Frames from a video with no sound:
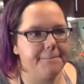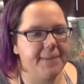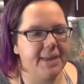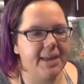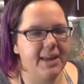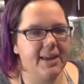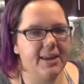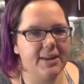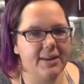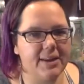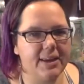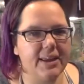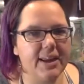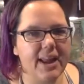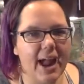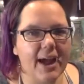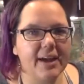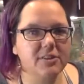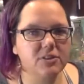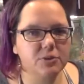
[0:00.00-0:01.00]
it, it
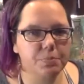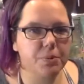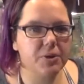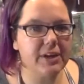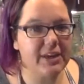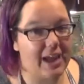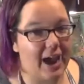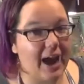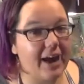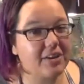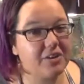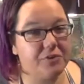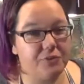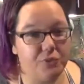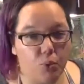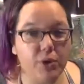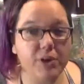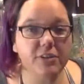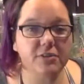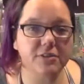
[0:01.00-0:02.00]
has pretty active
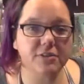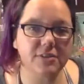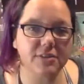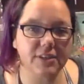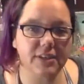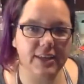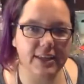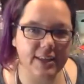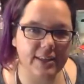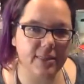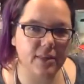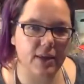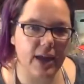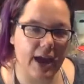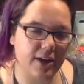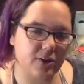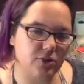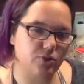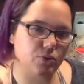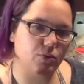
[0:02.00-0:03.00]
oils in the
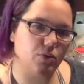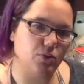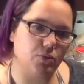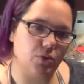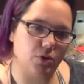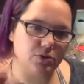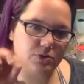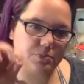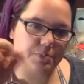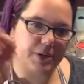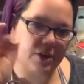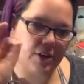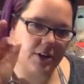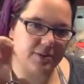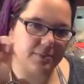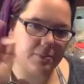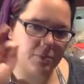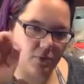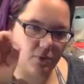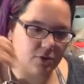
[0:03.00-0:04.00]
actual
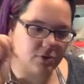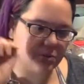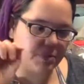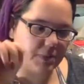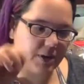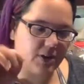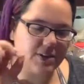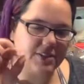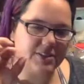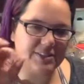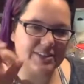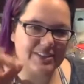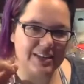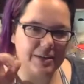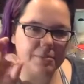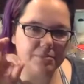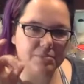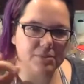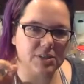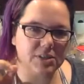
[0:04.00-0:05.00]
rosemary rosemary
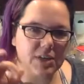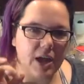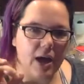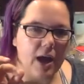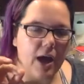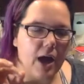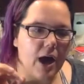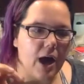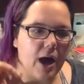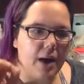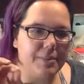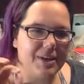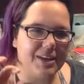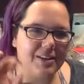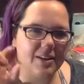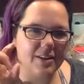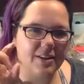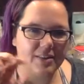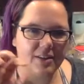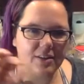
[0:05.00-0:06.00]
stems um, and
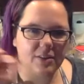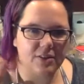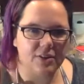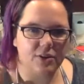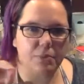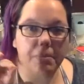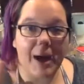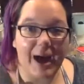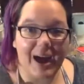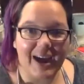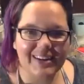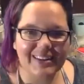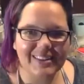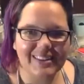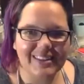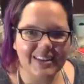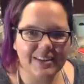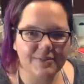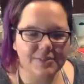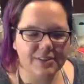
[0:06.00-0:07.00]
in the little pine
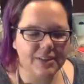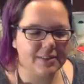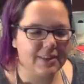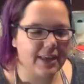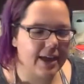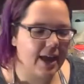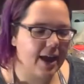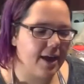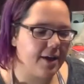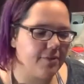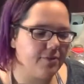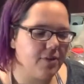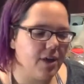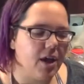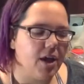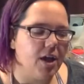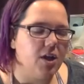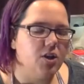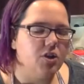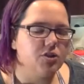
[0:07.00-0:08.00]
leaves that they have
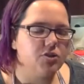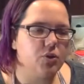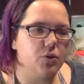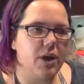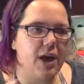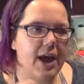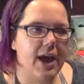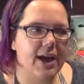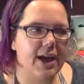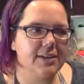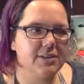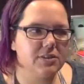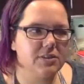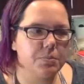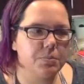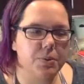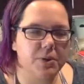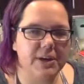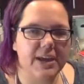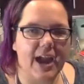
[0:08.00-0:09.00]
so it has a
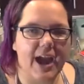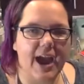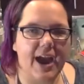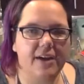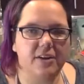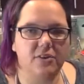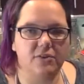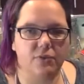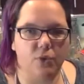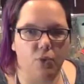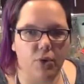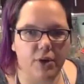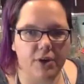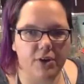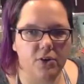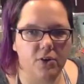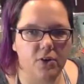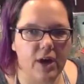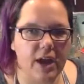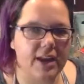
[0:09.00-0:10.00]
pretty active
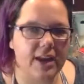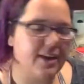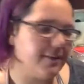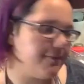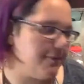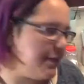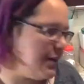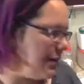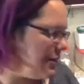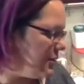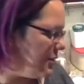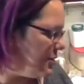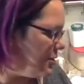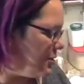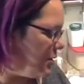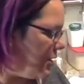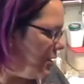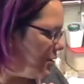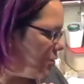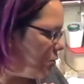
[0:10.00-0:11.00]
oil and if it
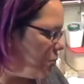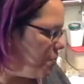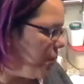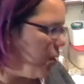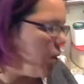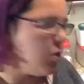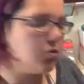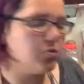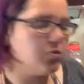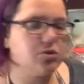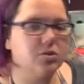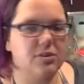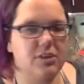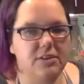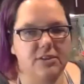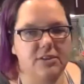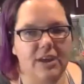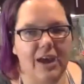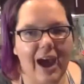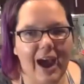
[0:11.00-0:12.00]
is exposed
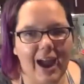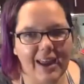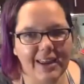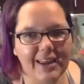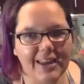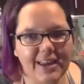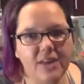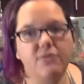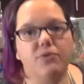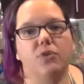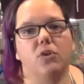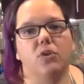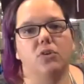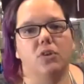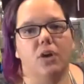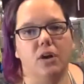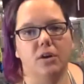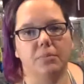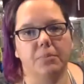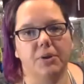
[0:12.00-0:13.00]
to high heat for a
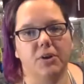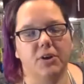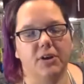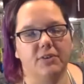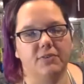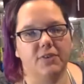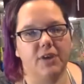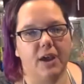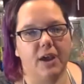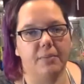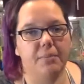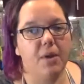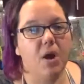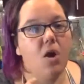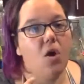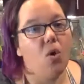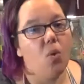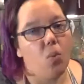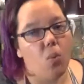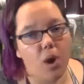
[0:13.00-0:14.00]
long period of time
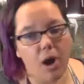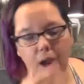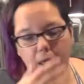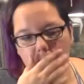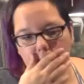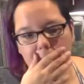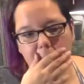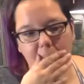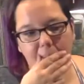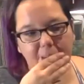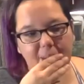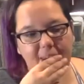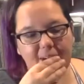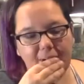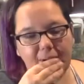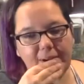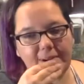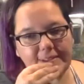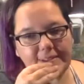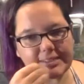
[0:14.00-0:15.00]
one the
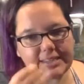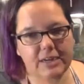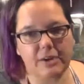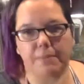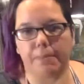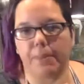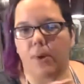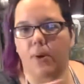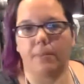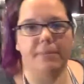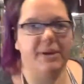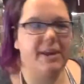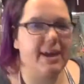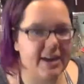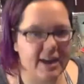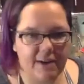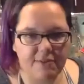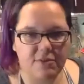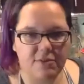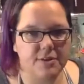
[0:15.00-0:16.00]
oil is going to permeate
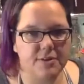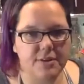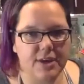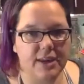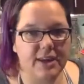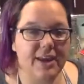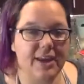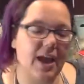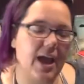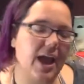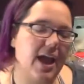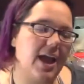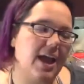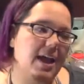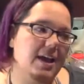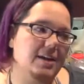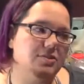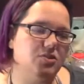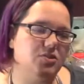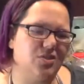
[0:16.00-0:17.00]
everything
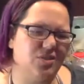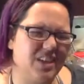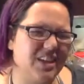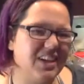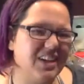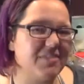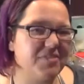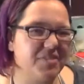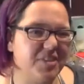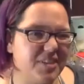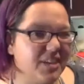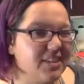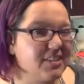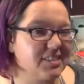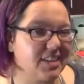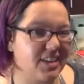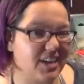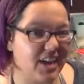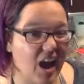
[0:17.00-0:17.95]
and so then everything's going